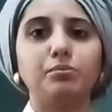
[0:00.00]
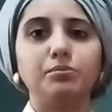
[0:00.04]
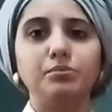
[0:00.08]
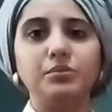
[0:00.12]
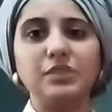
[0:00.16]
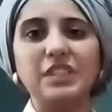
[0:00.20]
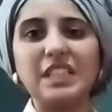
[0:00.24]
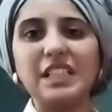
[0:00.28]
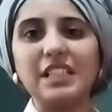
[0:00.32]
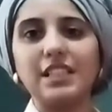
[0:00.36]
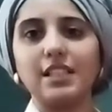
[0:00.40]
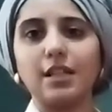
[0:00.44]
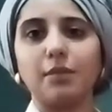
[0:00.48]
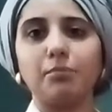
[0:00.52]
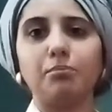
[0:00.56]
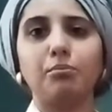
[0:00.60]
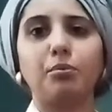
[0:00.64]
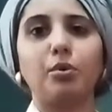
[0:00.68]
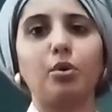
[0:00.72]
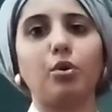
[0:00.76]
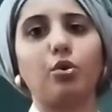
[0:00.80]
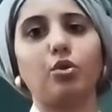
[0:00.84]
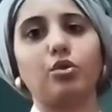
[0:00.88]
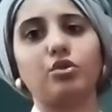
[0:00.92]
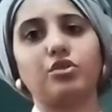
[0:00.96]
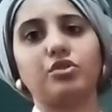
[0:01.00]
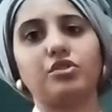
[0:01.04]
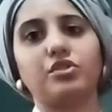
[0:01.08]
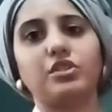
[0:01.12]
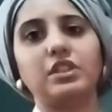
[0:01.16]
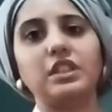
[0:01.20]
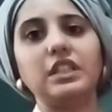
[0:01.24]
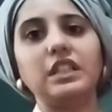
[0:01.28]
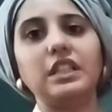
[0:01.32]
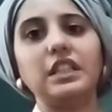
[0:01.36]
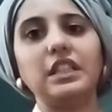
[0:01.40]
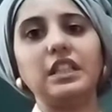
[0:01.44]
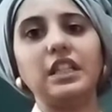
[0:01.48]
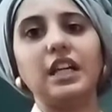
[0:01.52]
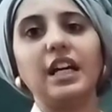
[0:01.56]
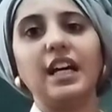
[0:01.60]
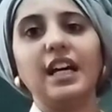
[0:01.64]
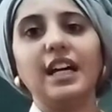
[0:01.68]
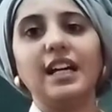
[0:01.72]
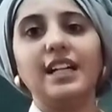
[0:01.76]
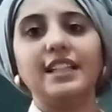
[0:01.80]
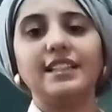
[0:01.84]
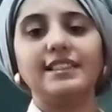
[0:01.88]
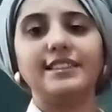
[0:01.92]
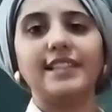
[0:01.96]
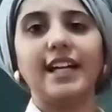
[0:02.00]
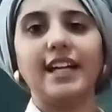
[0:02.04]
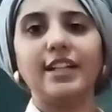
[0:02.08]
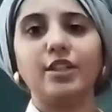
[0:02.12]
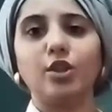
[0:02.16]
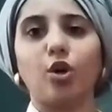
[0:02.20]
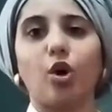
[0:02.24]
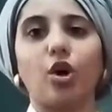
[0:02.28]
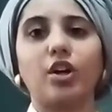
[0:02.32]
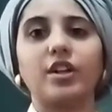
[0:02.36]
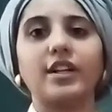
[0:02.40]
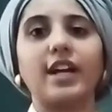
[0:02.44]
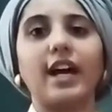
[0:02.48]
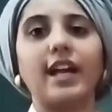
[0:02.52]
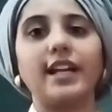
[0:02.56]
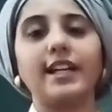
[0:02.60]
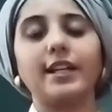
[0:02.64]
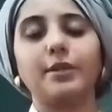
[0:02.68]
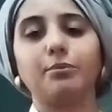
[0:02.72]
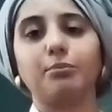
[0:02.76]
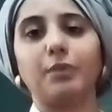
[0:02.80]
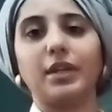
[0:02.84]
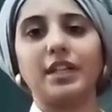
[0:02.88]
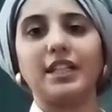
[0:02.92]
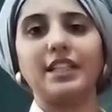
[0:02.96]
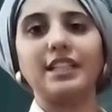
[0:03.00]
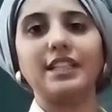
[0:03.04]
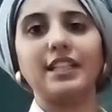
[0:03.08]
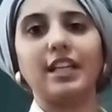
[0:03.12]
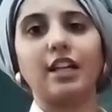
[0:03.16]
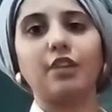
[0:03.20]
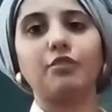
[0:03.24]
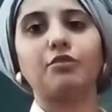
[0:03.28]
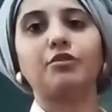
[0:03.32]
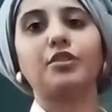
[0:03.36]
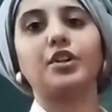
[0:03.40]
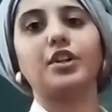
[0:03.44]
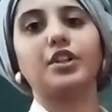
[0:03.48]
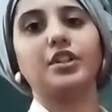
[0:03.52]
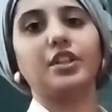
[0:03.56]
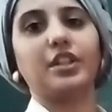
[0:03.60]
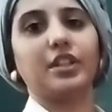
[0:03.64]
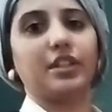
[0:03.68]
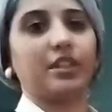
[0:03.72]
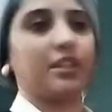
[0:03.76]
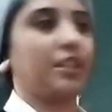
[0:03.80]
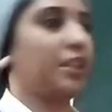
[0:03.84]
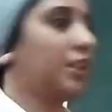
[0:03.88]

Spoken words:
decompose the dead organic material further.